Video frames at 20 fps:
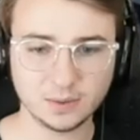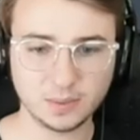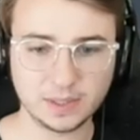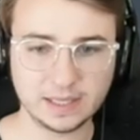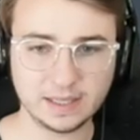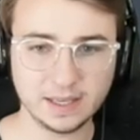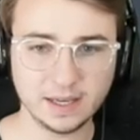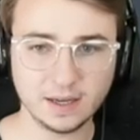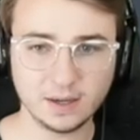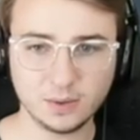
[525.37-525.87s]
There
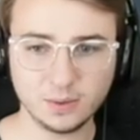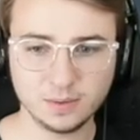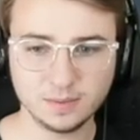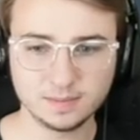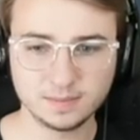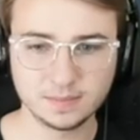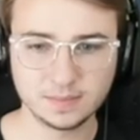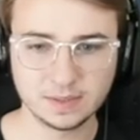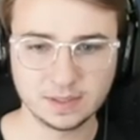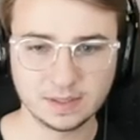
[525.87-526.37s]
we go.
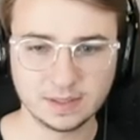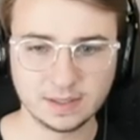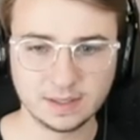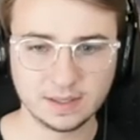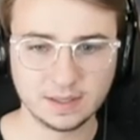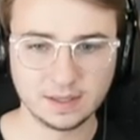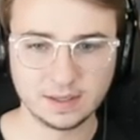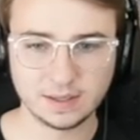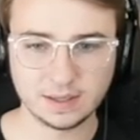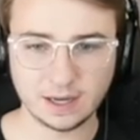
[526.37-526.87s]

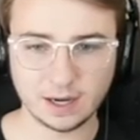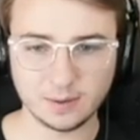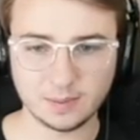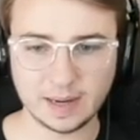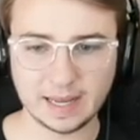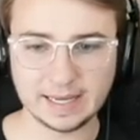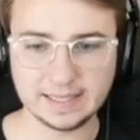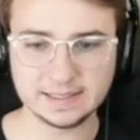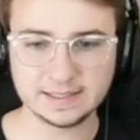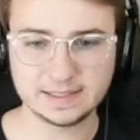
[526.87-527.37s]
All
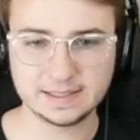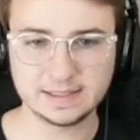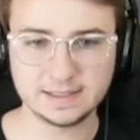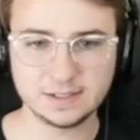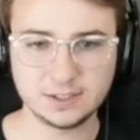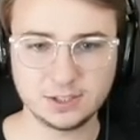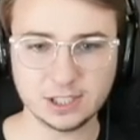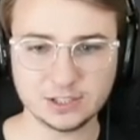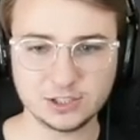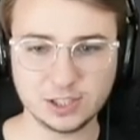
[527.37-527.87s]

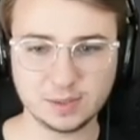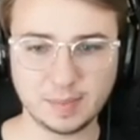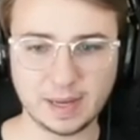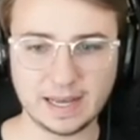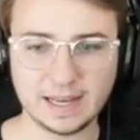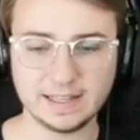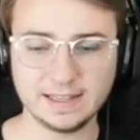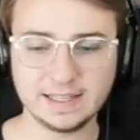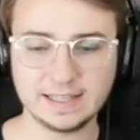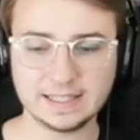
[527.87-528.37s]
right, judging
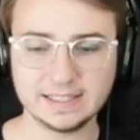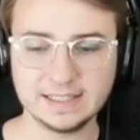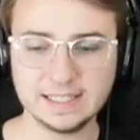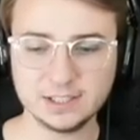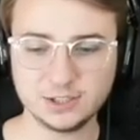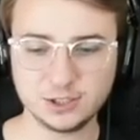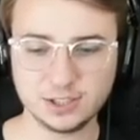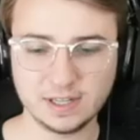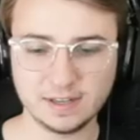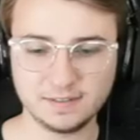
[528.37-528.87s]
by the
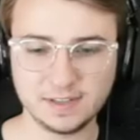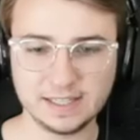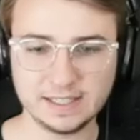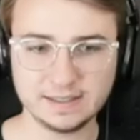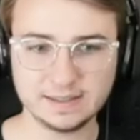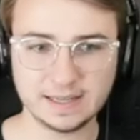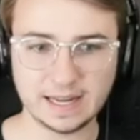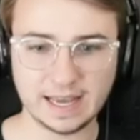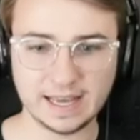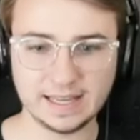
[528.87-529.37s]
condition of
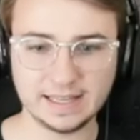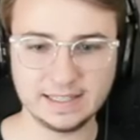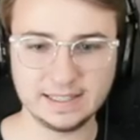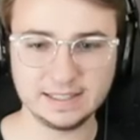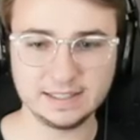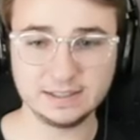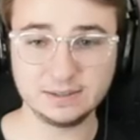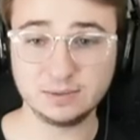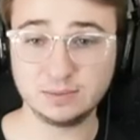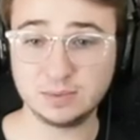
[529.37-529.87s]
it,
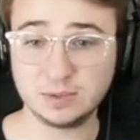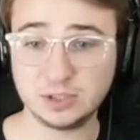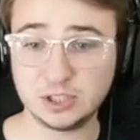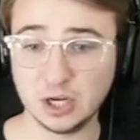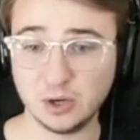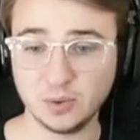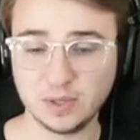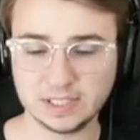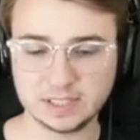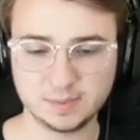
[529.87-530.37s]
I
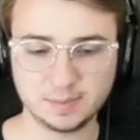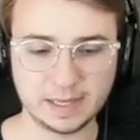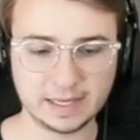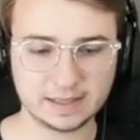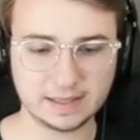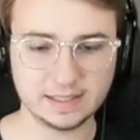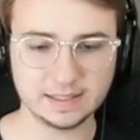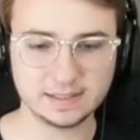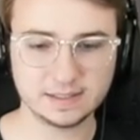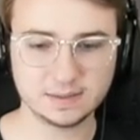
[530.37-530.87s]
don't
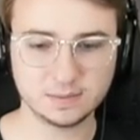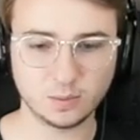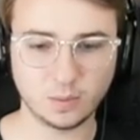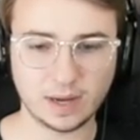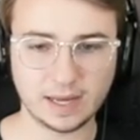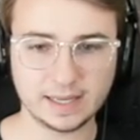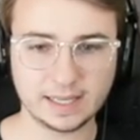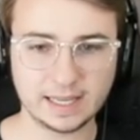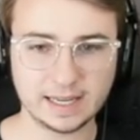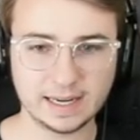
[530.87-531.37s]
expect this.
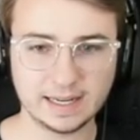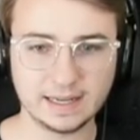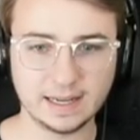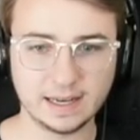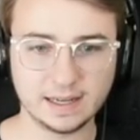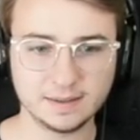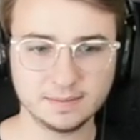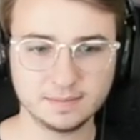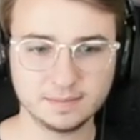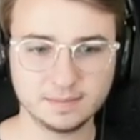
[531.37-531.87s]
Why can I
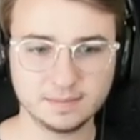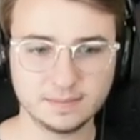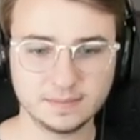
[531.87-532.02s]
not?